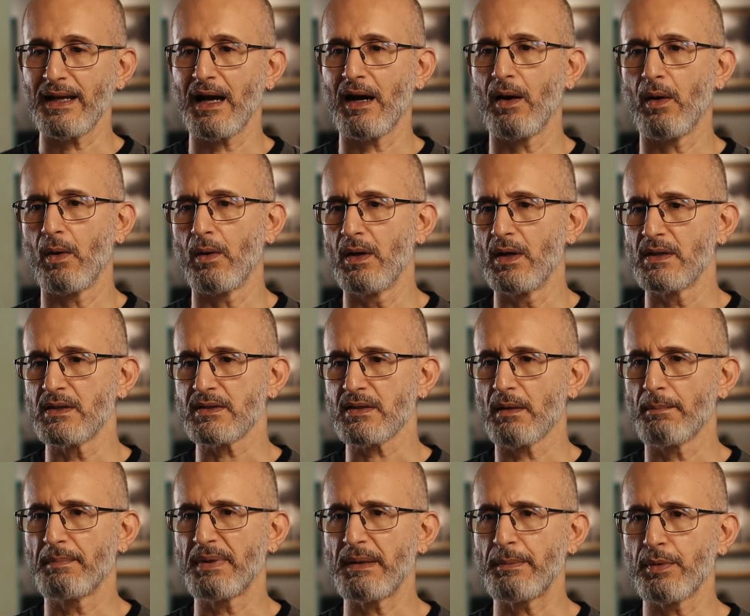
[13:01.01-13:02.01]
How
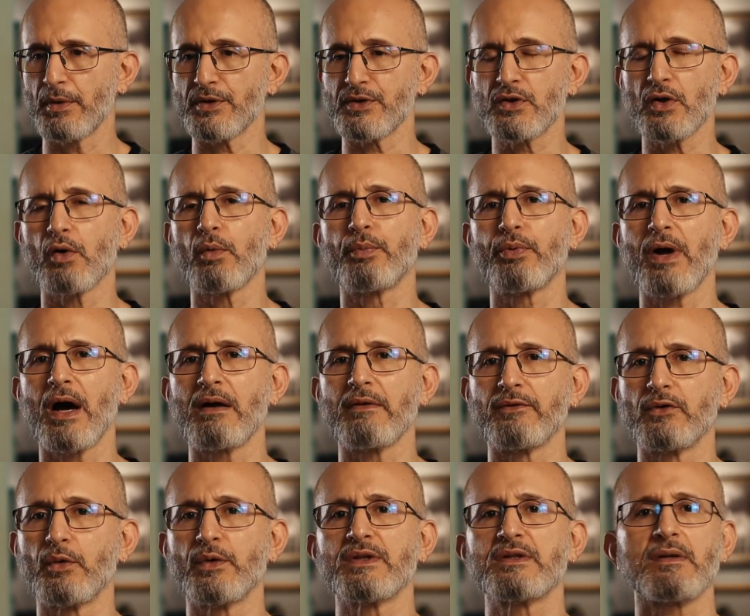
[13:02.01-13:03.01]
some people are so proud
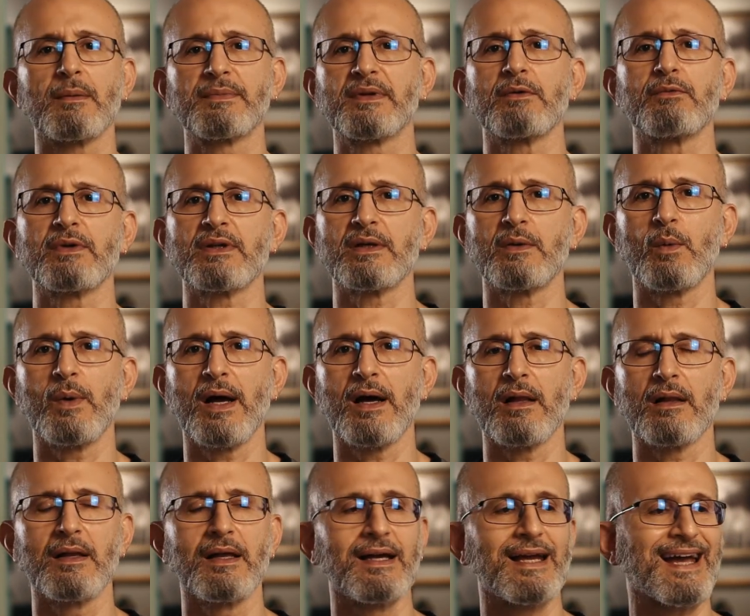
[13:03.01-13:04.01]
of doing something really
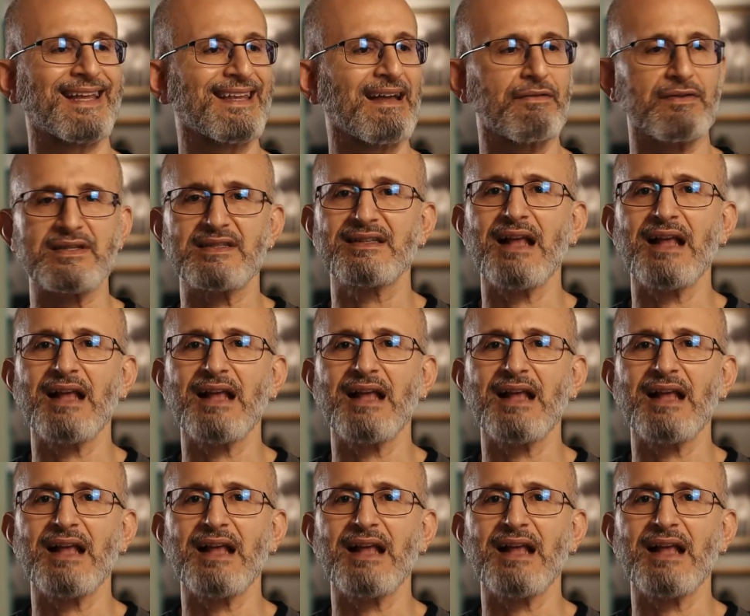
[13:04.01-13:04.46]
well and never